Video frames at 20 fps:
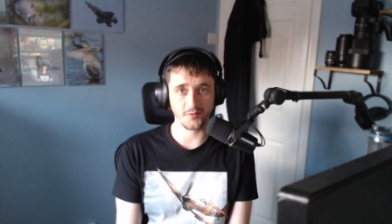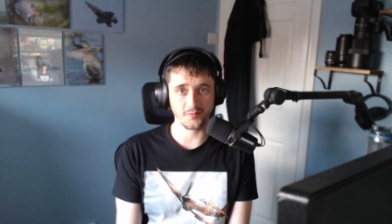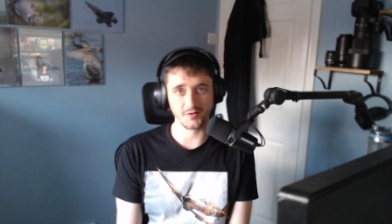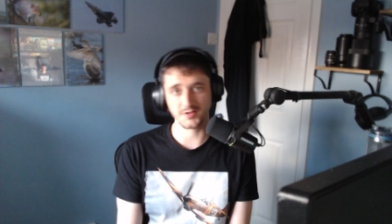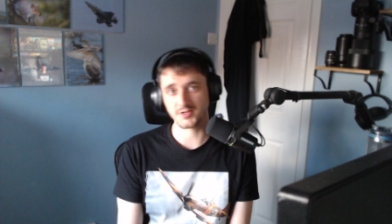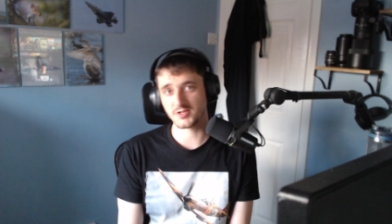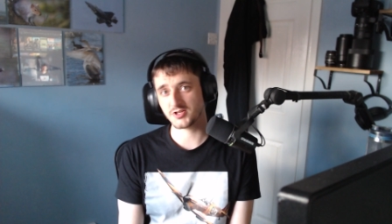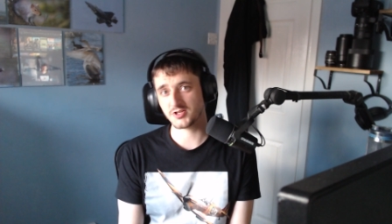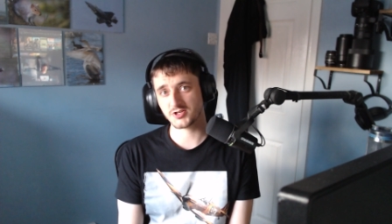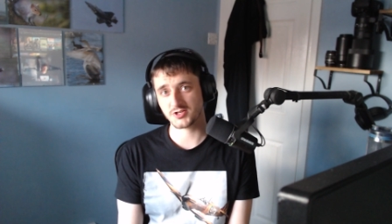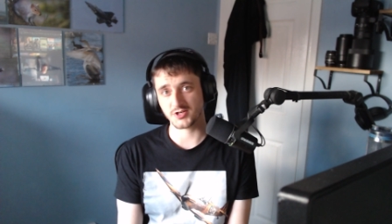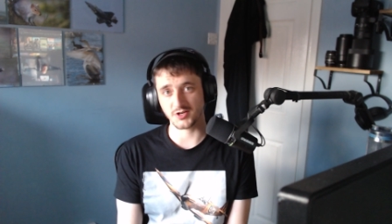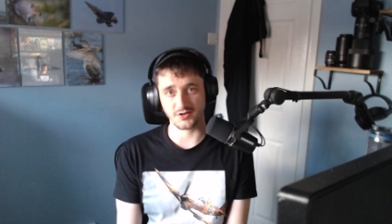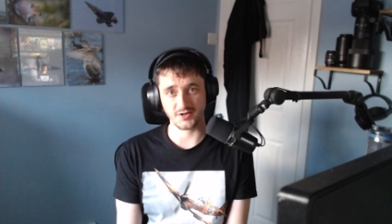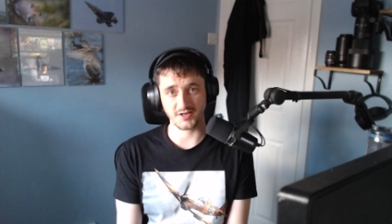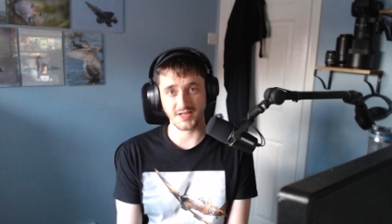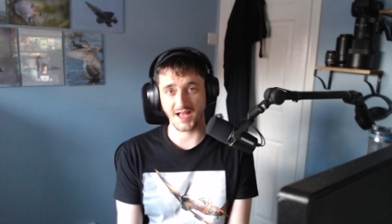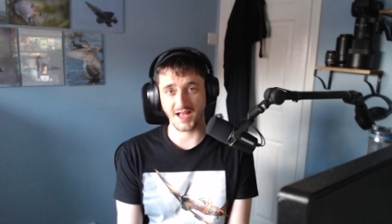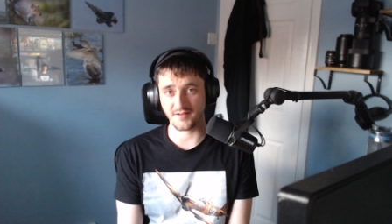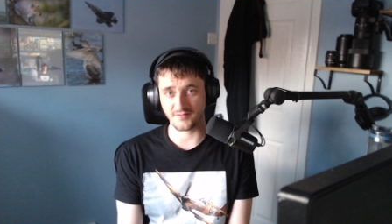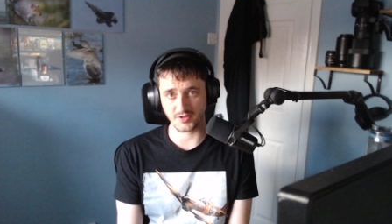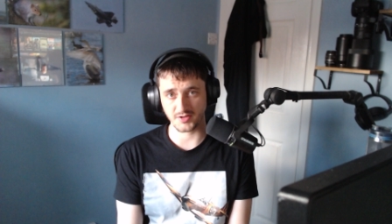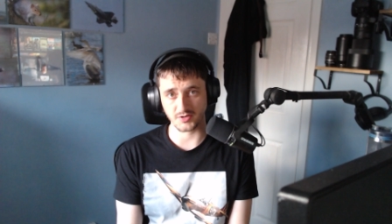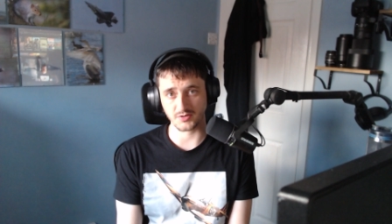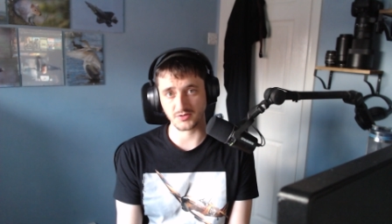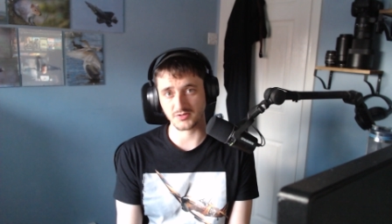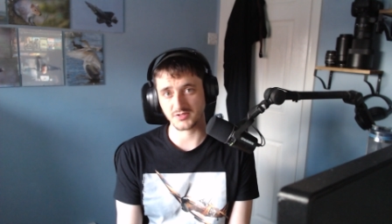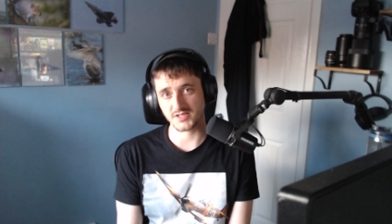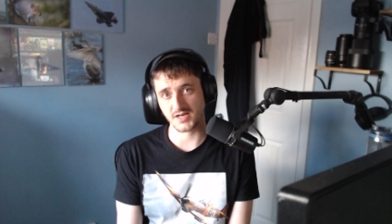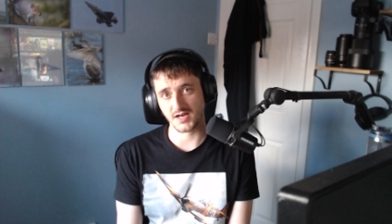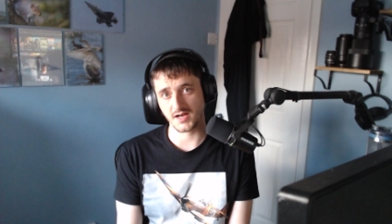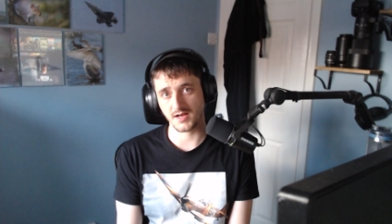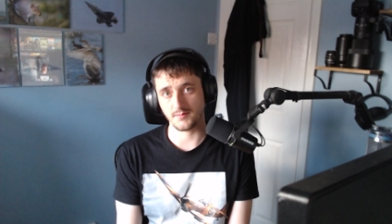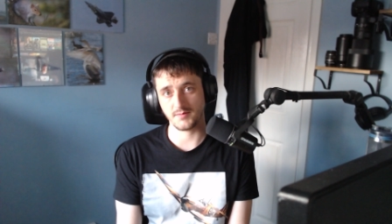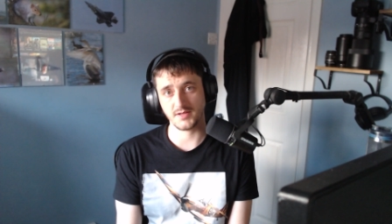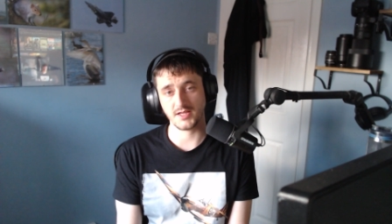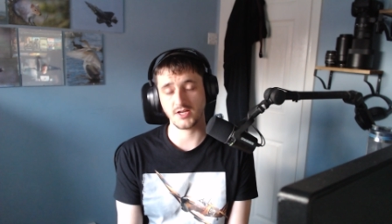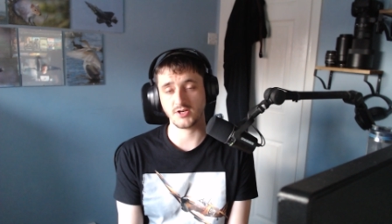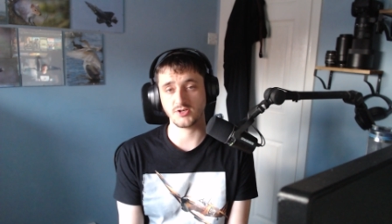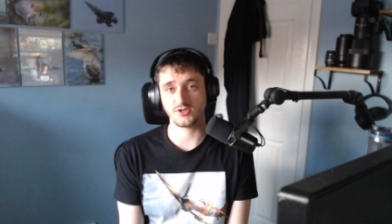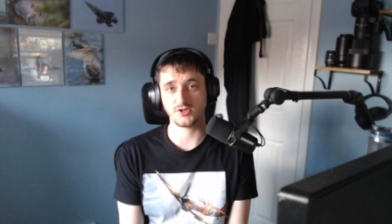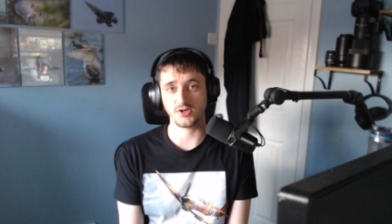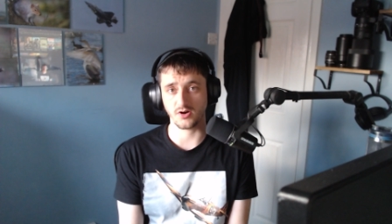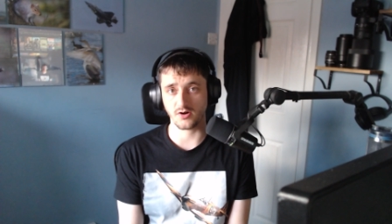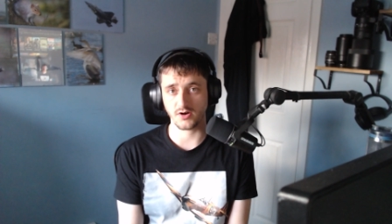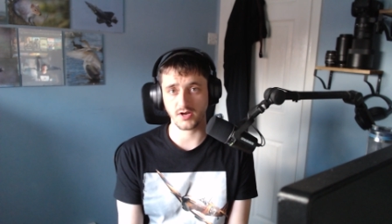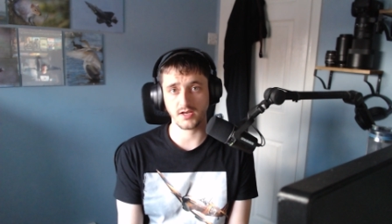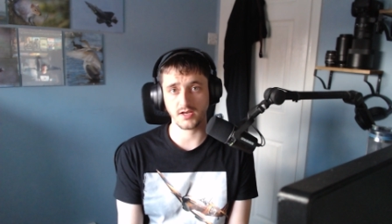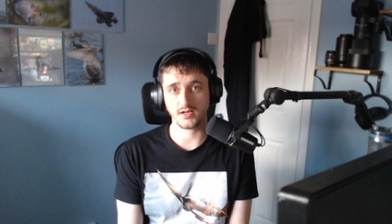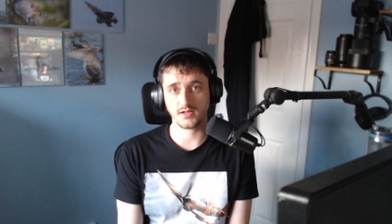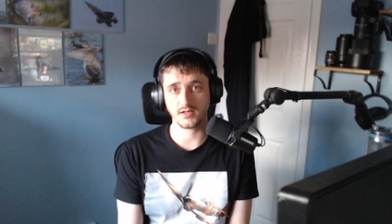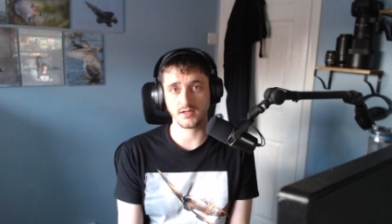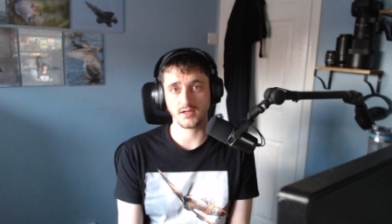running the shutter and having a good time and enjoying